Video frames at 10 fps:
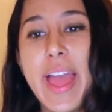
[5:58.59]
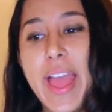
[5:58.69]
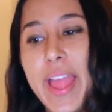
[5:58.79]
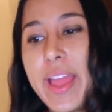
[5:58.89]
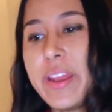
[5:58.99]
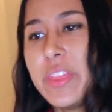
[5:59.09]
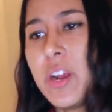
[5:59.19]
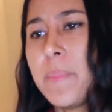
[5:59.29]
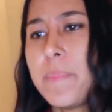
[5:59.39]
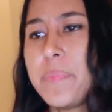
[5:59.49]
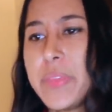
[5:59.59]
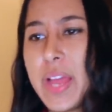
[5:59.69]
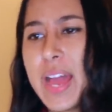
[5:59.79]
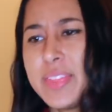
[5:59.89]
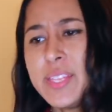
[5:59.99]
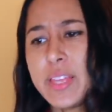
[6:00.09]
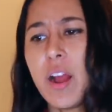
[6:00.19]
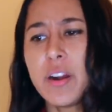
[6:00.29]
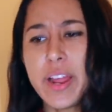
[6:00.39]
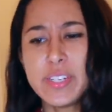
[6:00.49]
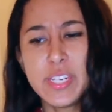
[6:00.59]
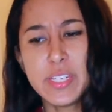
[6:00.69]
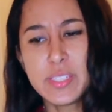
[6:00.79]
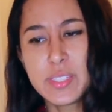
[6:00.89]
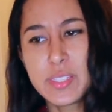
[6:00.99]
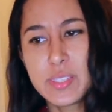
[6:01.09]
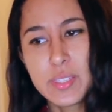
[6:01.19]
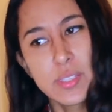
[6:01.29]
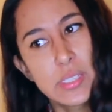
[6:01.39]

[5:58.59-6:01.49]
and there, I think the R9T is